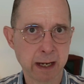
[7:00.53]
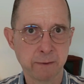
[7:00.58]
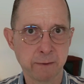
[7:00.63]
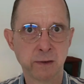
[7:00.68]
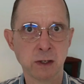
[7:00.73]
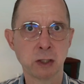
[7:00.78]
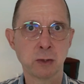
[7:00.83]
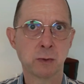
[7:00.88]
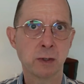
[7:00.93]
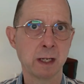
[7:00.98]

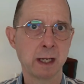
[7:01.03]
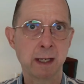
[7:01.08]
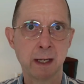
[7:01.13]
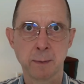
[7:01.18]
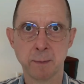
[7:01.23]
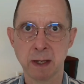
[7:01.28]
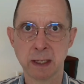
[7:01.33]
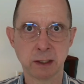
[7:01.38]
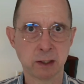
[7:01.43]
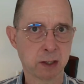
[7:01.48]
like visual
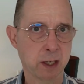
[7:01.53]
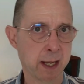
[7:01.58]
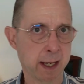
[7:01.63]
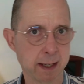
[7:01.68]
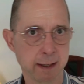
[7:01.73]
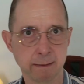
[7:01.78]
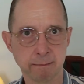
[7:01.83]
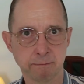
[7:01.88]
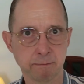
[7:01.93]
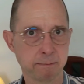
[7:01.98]
elements,
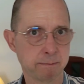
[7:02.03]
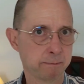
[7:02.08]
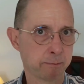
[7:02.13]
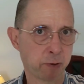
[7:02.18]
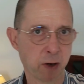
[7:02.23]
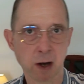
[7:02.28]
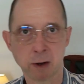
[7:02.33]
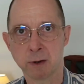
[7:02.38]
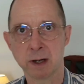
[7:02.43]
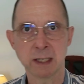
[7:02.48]
a
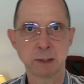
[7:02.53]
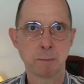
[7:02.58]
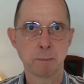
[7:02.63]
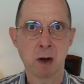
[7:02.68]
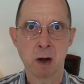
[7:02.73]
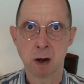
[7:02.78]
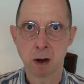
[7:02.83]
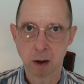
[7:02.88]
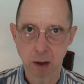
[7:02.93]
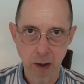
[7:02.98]
progress
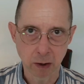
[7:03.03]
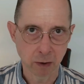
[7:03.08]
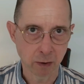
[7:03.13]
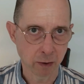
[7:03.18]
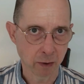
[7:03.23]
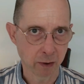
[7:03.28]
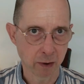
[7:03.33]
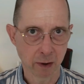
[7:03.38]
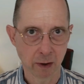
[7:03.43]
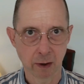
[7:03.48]
bar
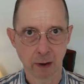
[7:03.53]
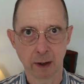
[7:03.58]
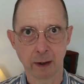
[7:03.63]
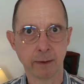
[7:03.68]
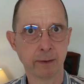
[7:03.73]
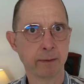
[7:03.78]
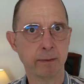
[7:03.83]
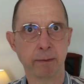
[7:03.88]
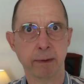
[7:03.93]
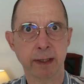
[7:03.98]
or
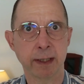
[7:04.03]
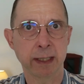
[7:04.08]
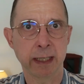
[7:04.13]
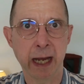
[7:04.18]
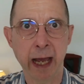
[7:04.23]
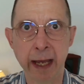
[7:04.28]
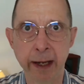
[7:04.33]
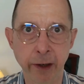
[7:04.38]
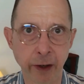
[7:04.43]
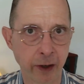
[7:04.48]
a
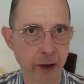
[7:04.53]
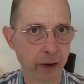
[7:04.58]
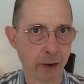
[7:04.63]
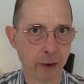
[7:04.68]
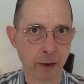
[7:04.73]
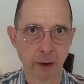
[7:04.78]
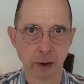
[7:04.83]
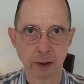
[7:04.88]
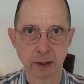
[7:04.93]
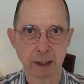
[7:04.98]

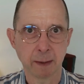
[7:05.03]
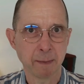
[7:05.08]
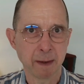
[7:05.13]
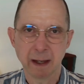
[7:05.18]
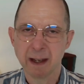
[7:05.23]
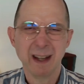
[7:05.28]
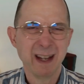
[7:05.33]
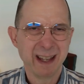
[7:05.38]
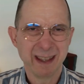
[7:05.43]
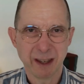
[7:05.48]
slider or
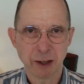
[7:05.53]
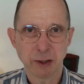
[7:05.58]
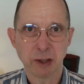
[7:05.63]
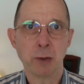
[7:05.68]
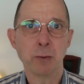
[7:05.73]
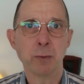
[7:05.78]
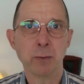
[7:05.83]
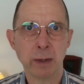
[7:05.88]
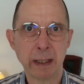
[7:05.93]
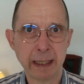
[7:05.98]
something,
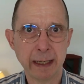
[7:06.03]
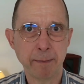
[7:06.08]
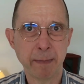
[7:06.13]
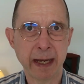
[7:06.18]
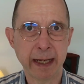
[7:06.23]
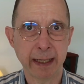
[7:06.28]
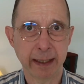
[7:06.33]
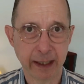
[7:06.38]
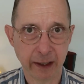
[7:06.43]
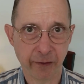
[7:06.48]
those don't really
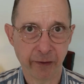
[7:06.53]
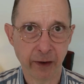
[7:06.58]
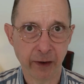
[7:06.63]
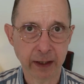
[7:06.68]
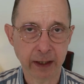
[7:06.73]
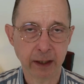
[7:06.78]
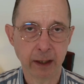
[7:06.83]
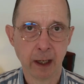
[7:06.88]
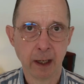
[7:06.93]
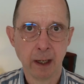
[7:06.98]
make a
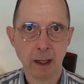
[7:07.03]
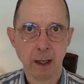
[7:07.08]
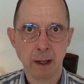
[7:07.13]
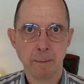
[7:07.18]
difference.